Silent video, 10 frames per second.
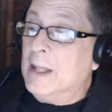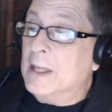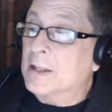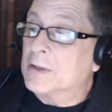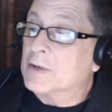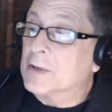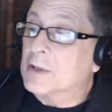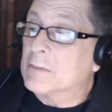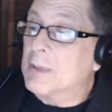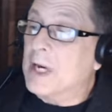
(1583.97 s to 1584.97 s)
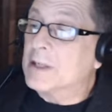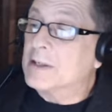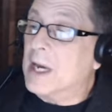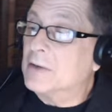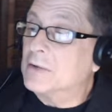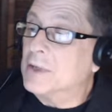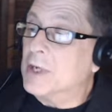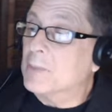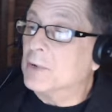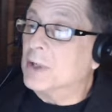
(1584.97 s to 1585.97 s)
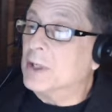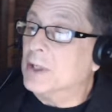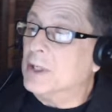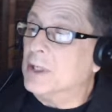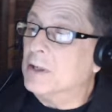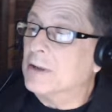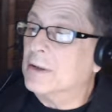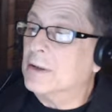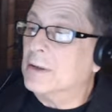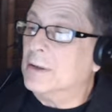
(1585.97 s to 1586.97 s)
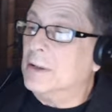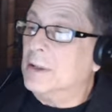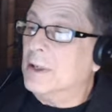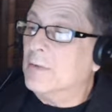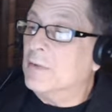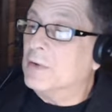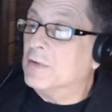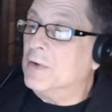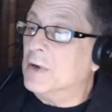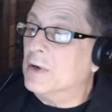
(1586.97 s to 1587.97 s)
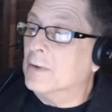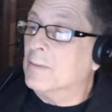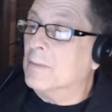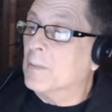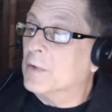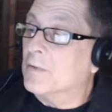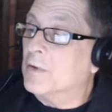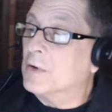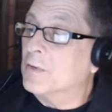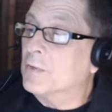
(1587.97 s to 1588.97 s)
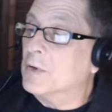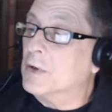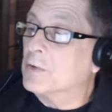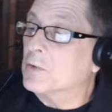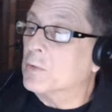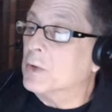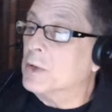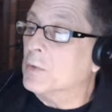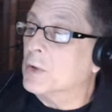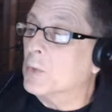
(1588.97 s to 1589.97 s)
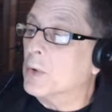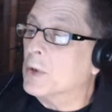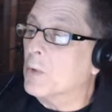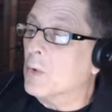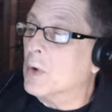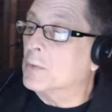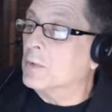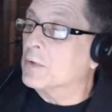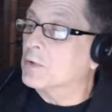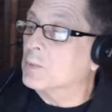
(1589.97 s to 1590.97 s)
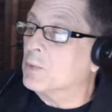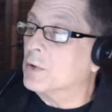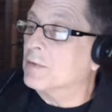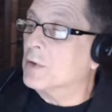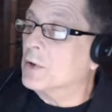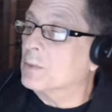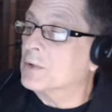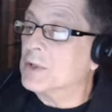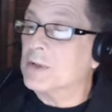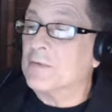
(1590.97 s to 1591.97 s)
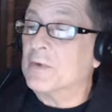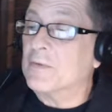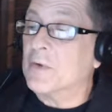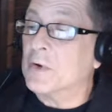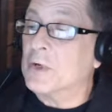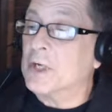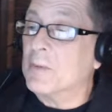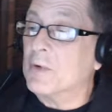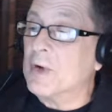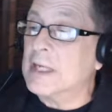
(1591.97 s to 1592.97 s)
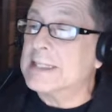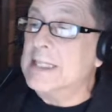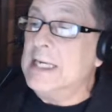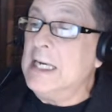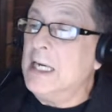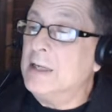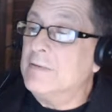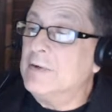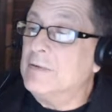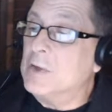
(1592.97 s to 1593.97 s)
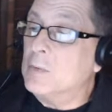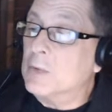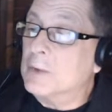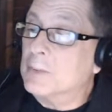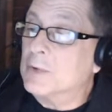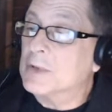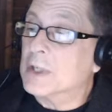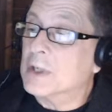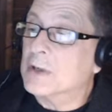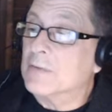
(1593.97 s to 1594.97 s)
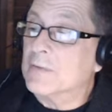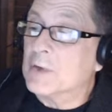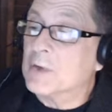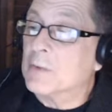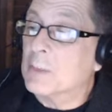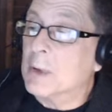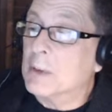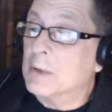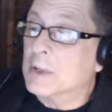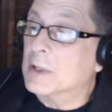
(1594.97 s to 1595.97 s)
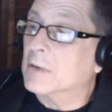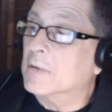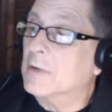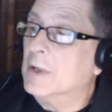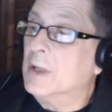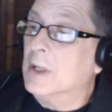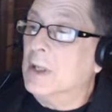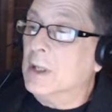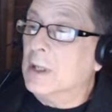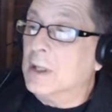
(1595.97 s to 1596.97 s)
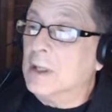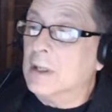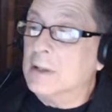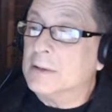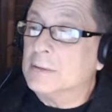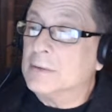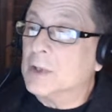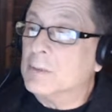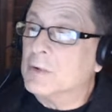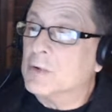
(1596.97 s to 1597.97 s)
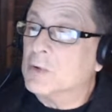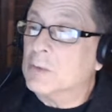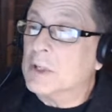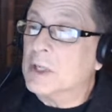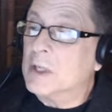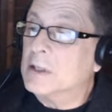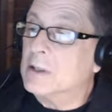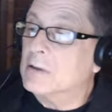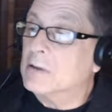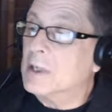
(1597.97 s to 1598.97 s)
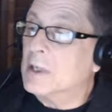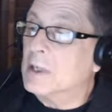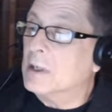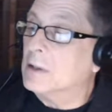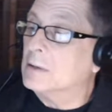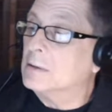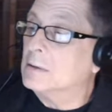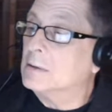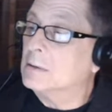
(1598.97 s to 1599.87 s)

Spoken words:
that legislation passed the House on April 19th of this year with a vote of 321 to 101 with the support of 100% of voting Democrats and 51% of voting Republicans. So I'm assuming that is now